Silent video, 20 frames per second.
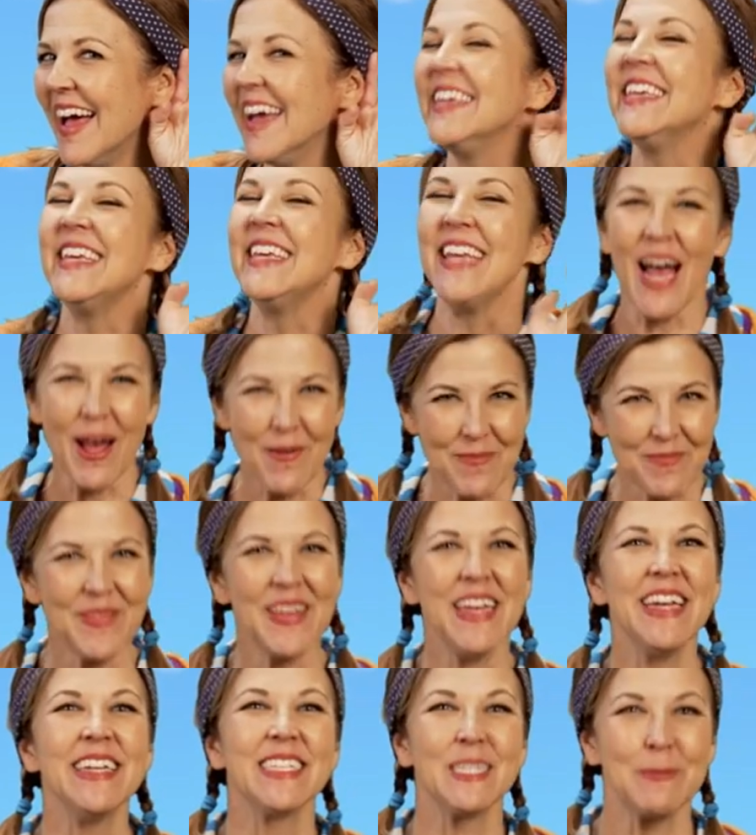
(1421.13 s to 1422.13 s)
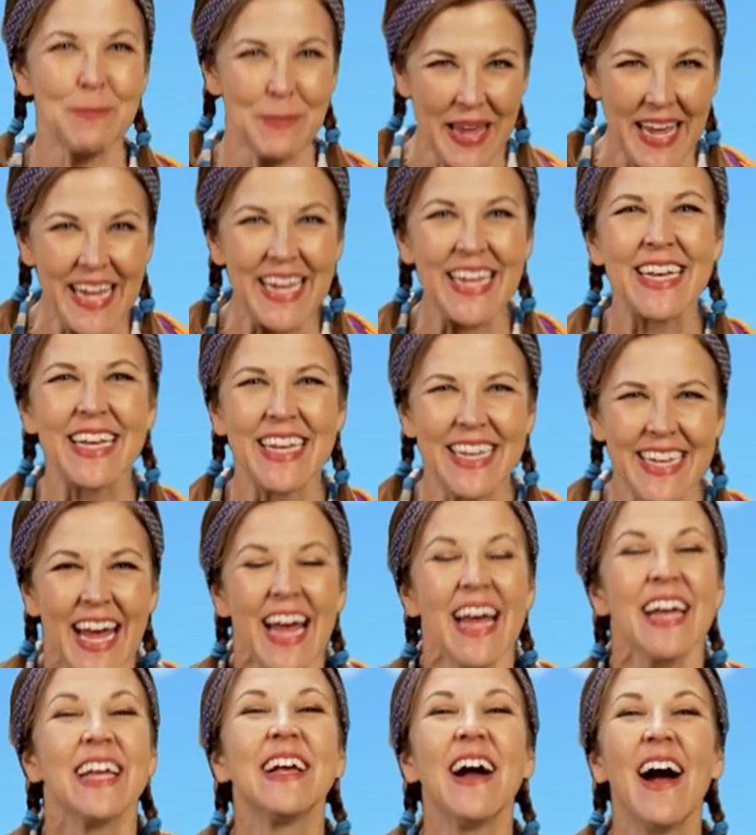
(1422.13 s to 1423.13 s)
Yep, it's pink.
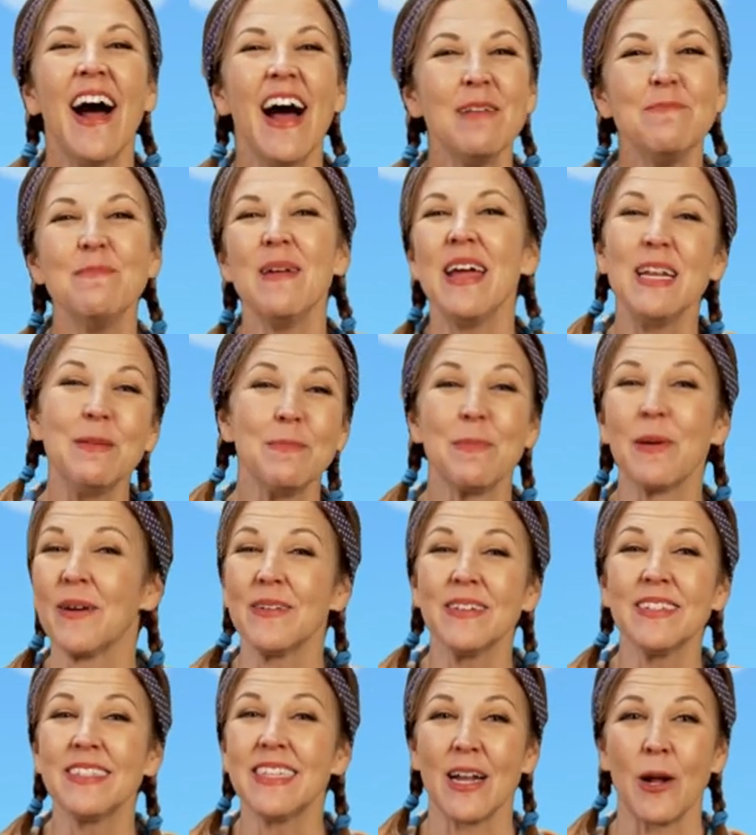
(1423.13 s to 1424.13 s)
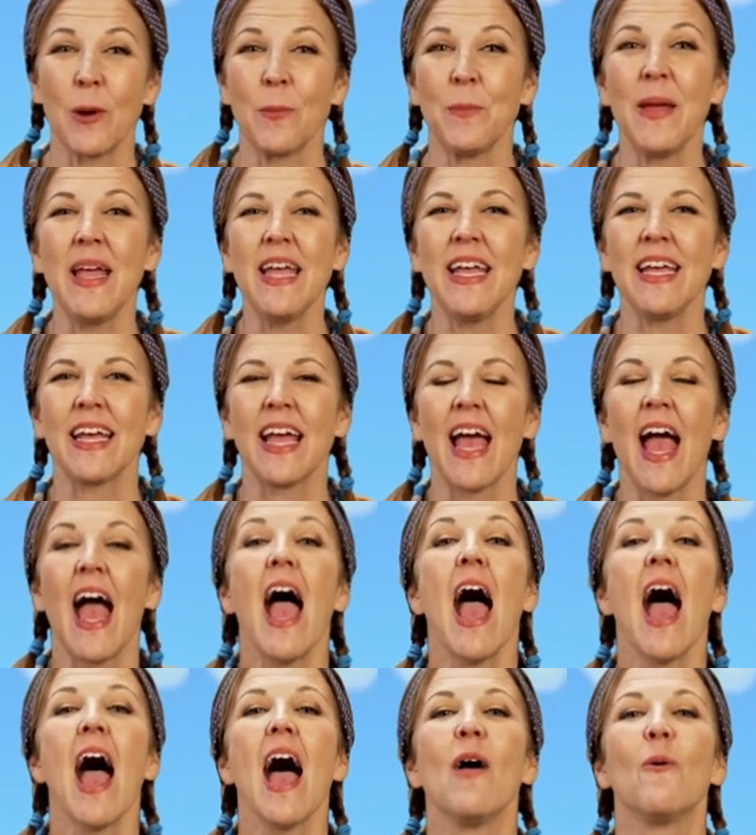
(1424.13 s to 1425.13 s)
God made birds that are pink.
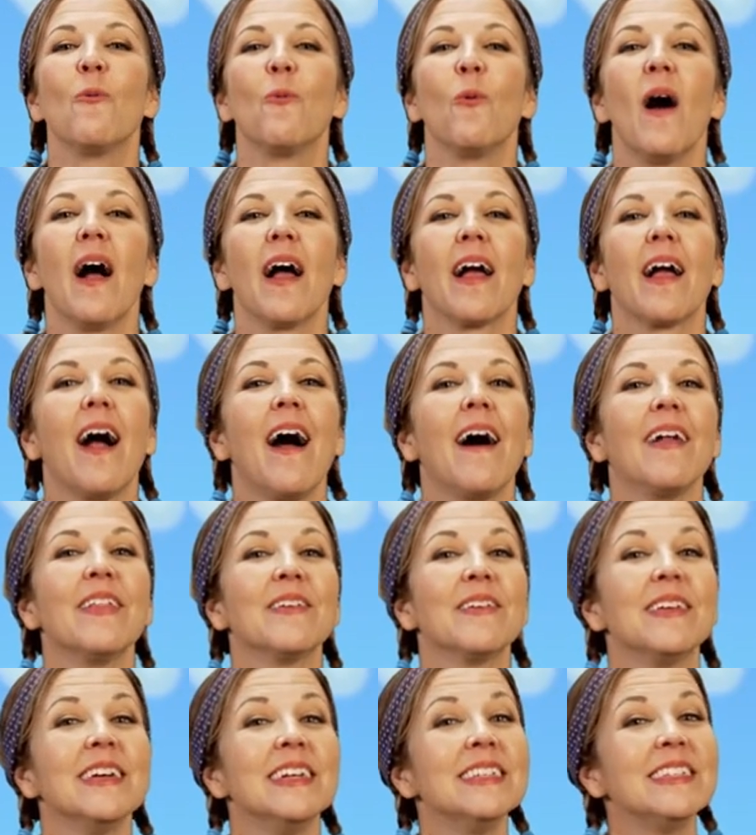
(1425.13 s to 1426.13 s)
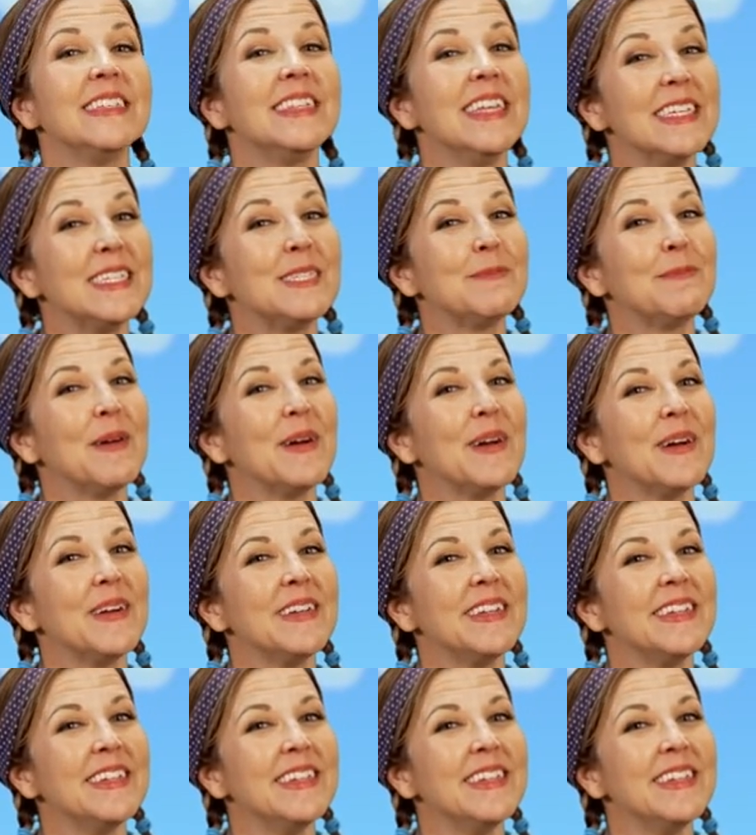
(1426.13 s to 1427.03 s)
And what color is this bird?